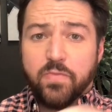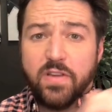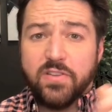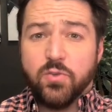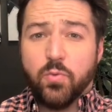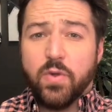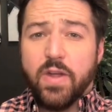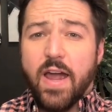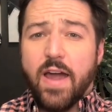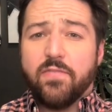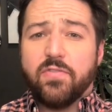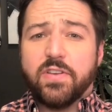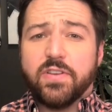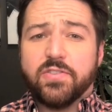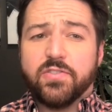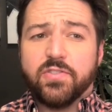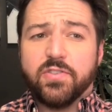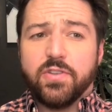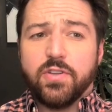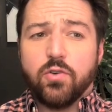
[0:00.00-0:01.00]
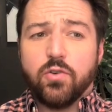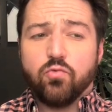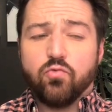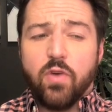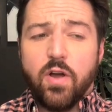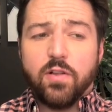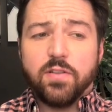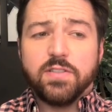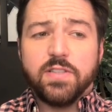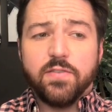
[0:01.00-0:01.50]
So we have this,
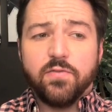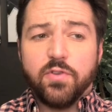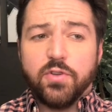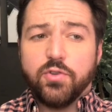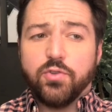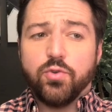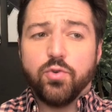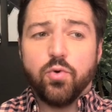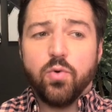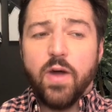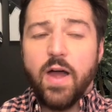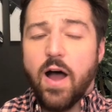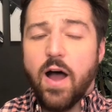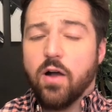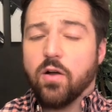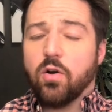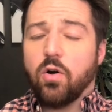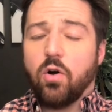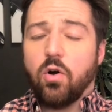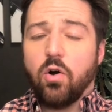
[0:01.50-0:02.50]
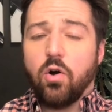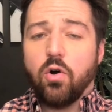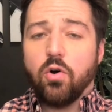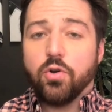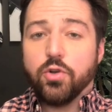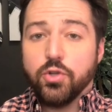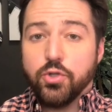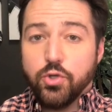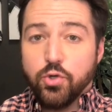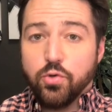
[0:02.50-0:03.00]
relatively new
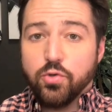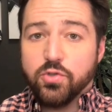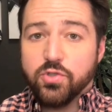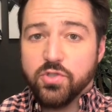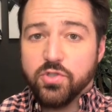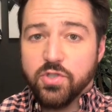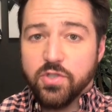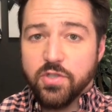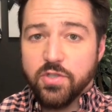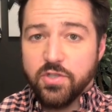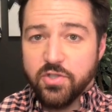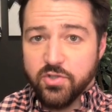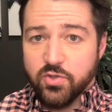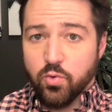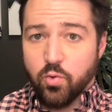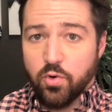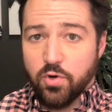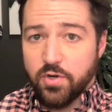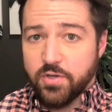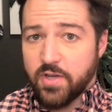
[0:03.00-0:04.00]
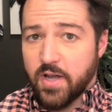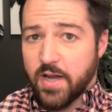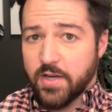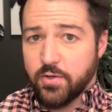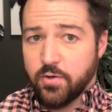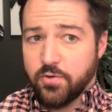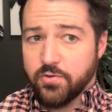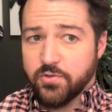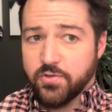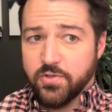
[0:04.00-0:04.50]
alcohol use disorder
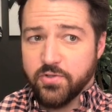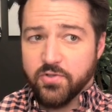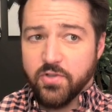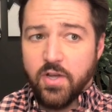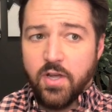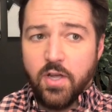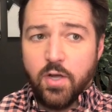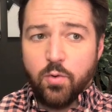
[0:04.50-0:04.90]
diagnosis,